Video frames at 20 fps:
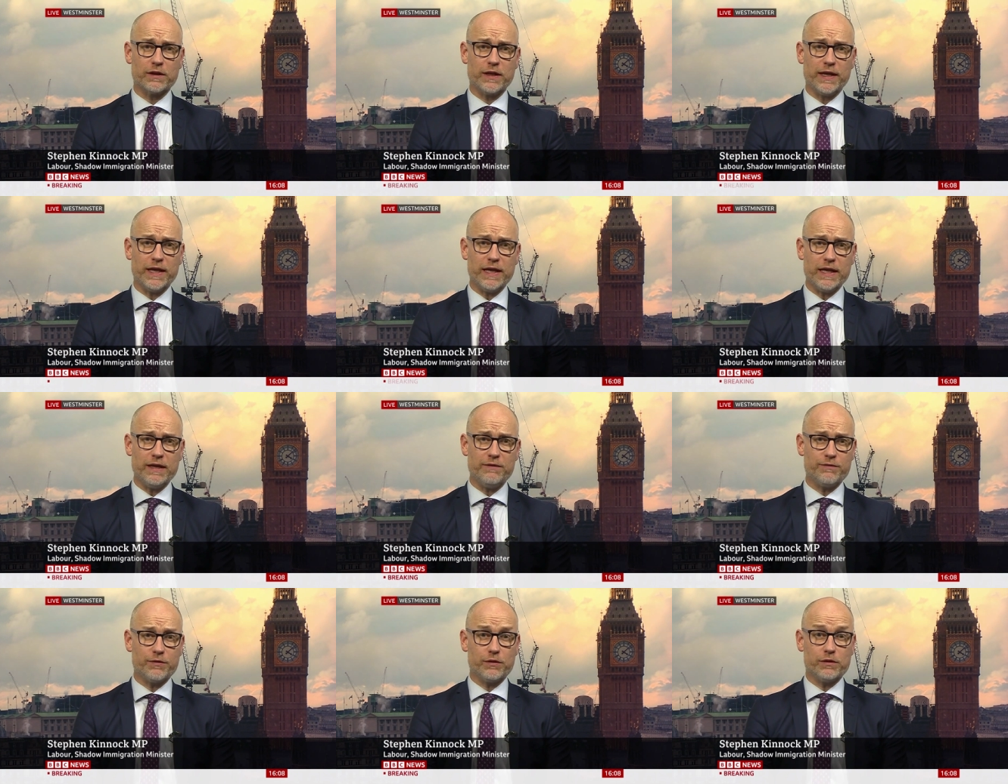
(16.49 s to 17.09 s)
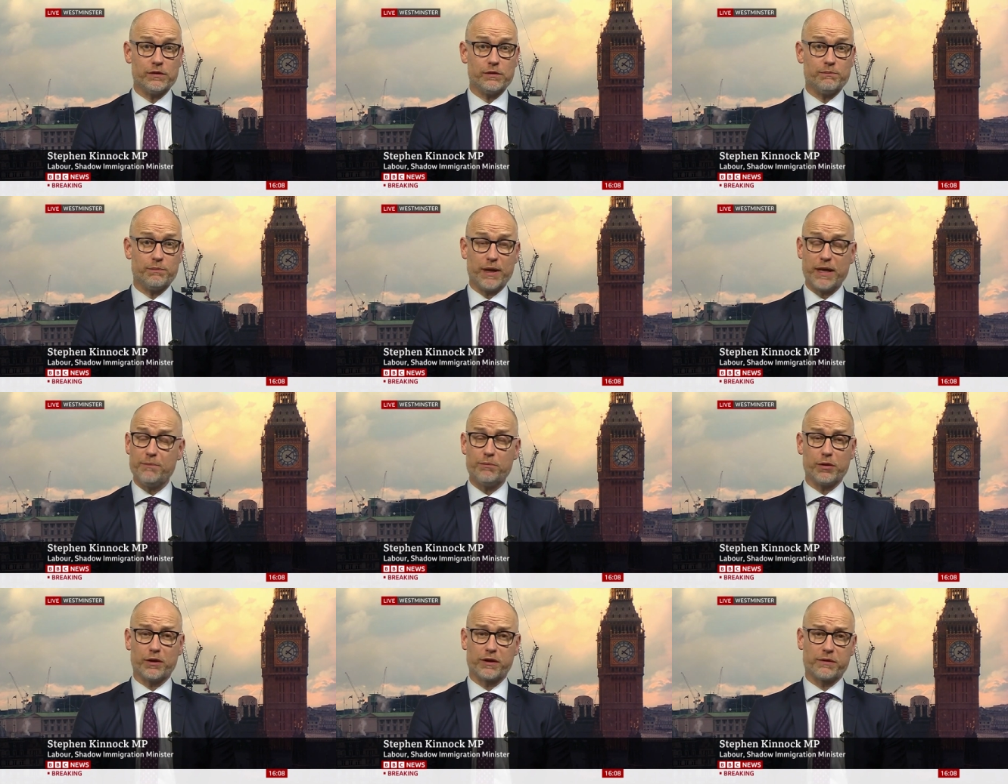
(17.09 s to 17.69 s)
Evil
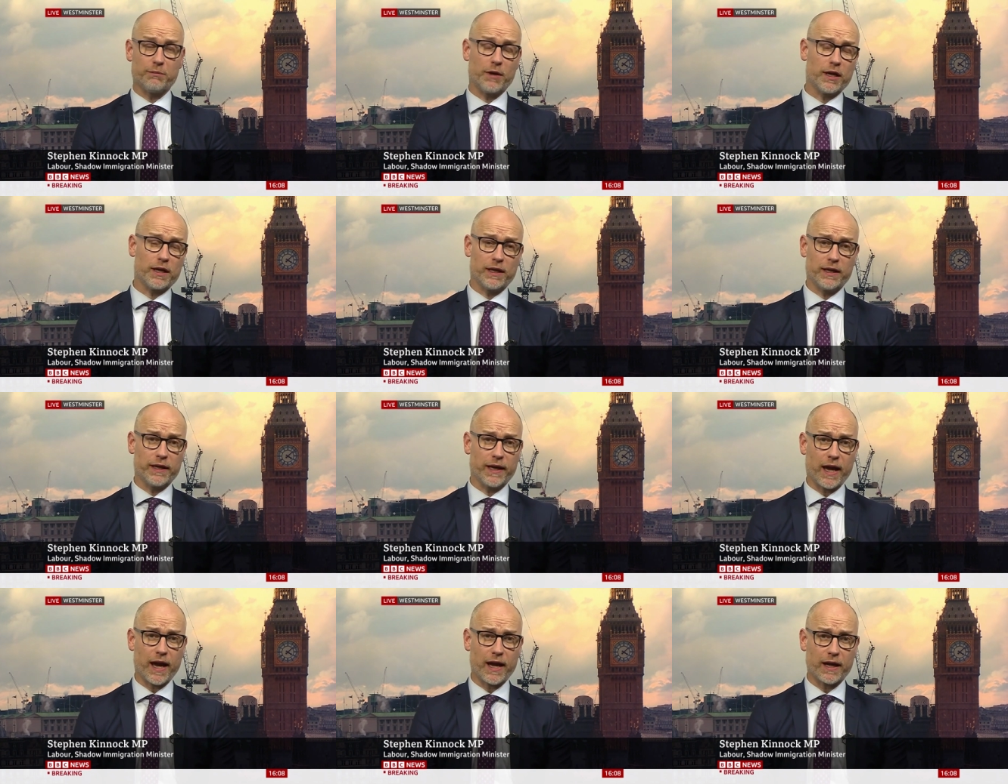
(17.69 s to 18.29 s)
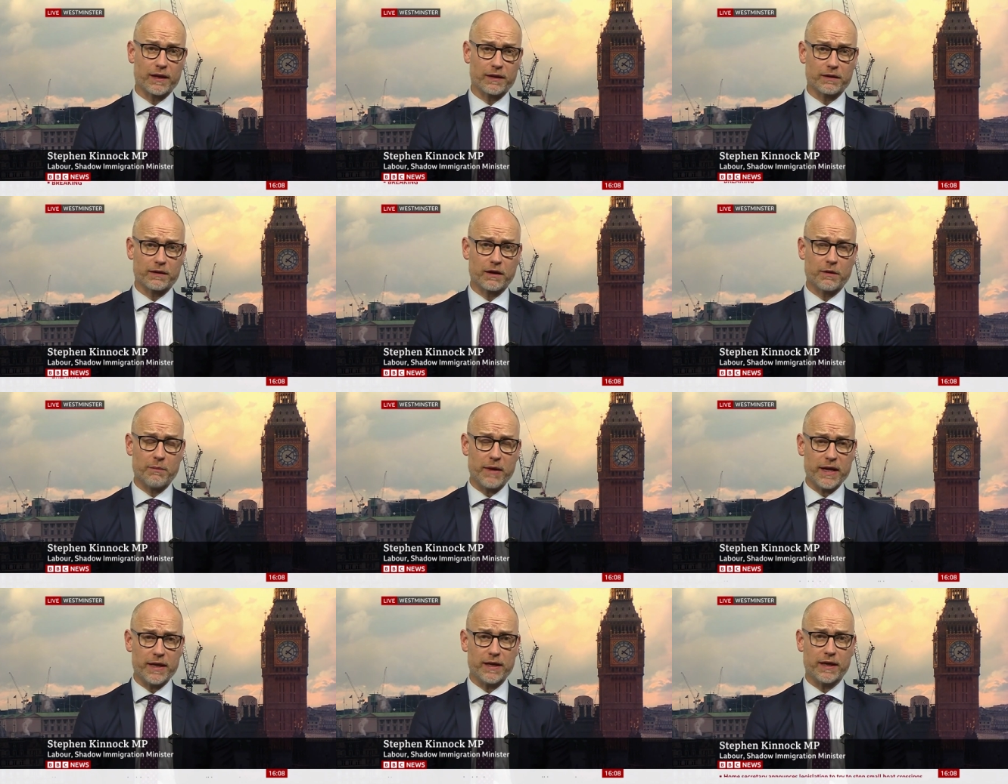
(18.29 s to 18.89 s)
people smuggler gangs are
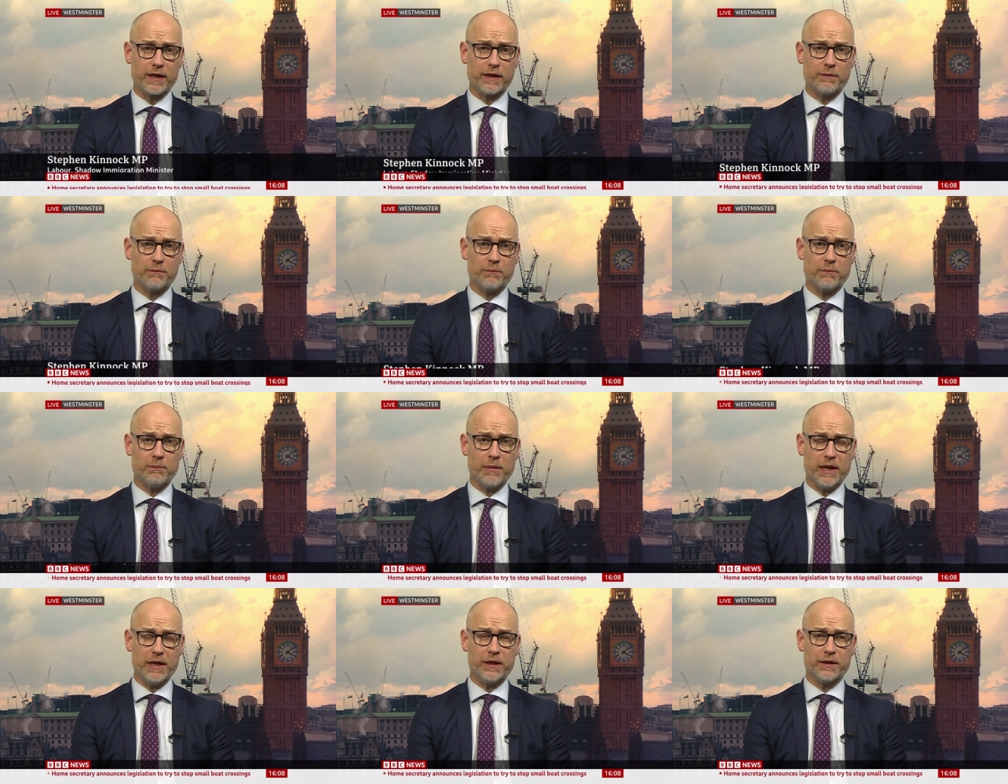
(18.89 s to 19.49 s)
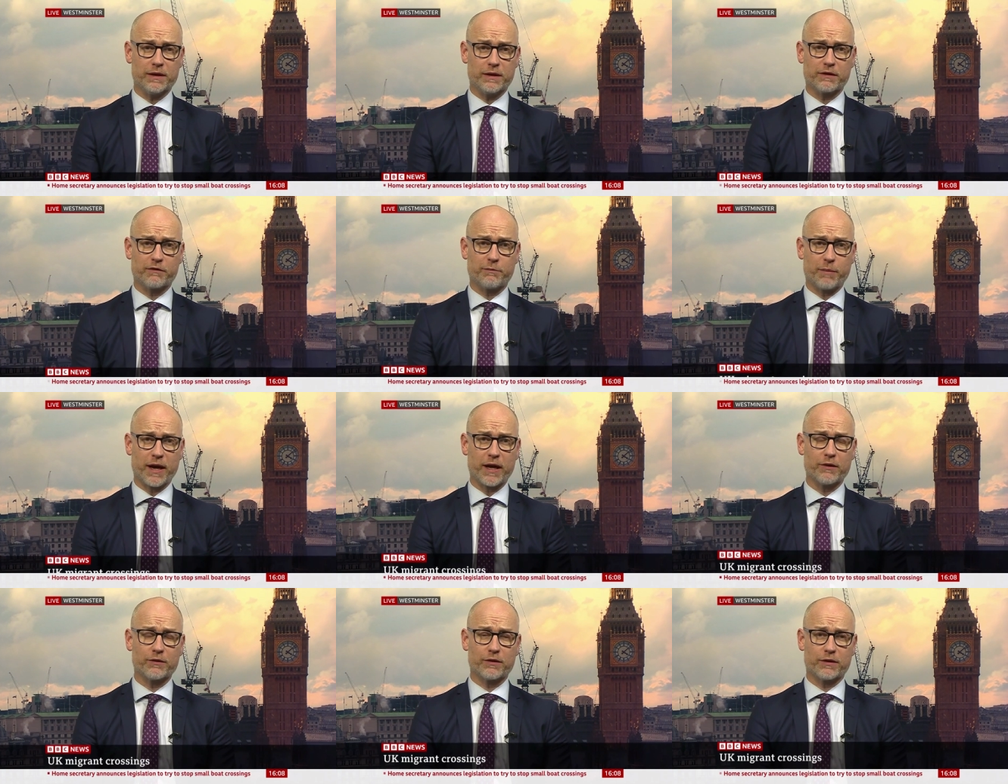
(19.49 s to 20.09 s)
making millions of
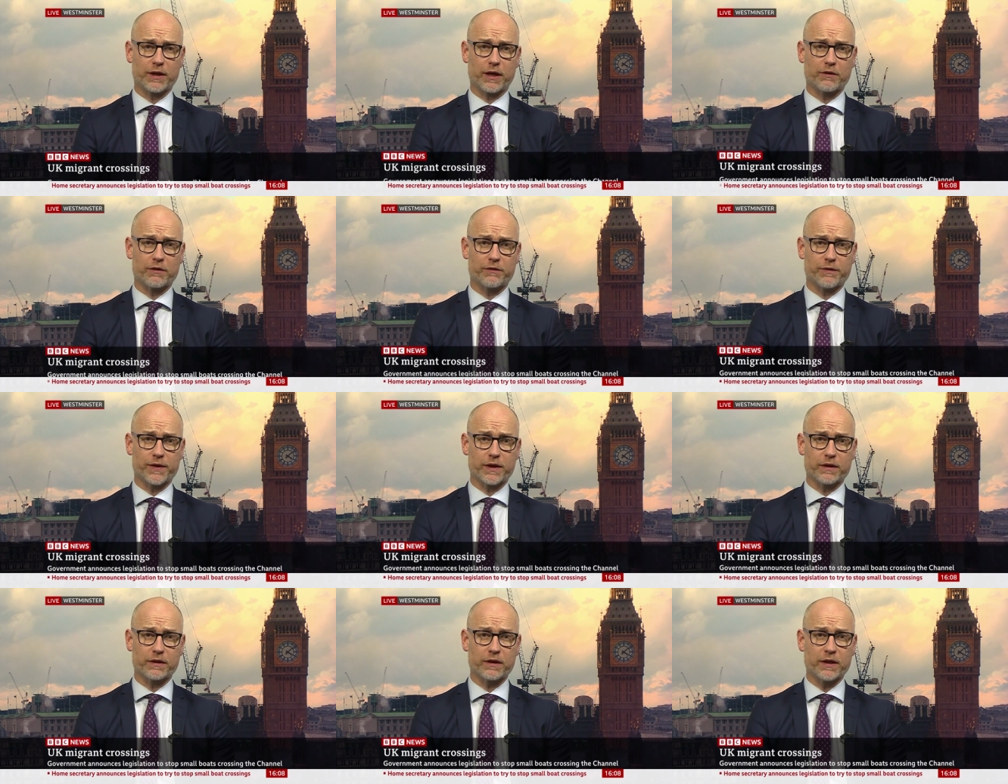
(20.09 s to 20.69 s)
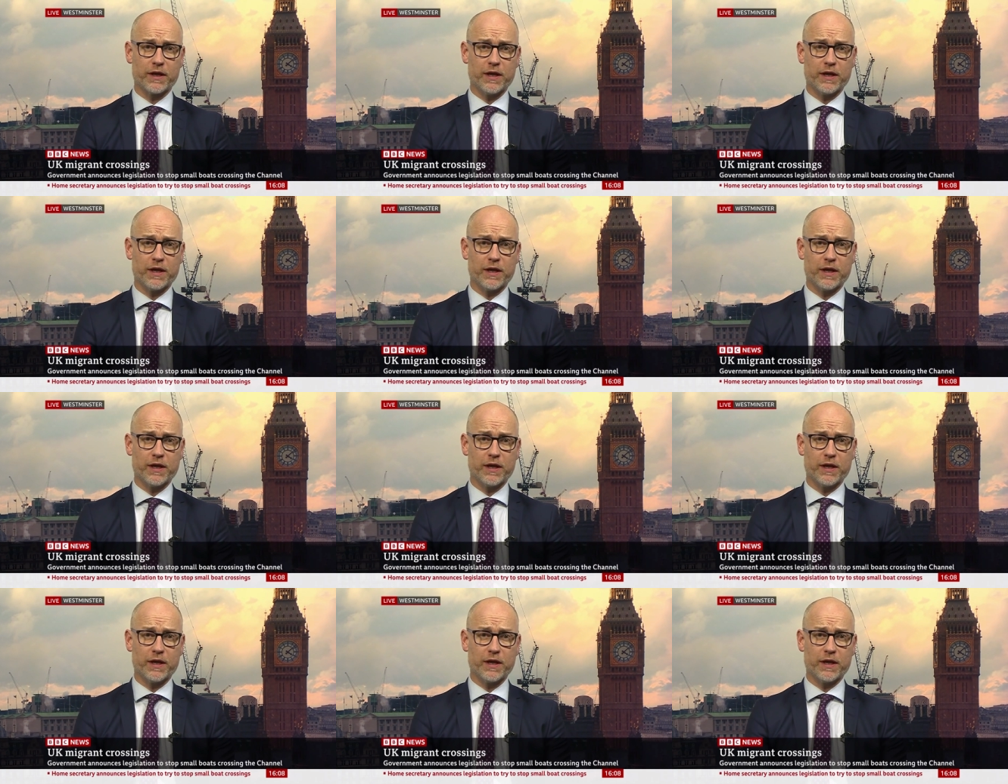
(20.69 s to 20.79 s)
pounds out of this.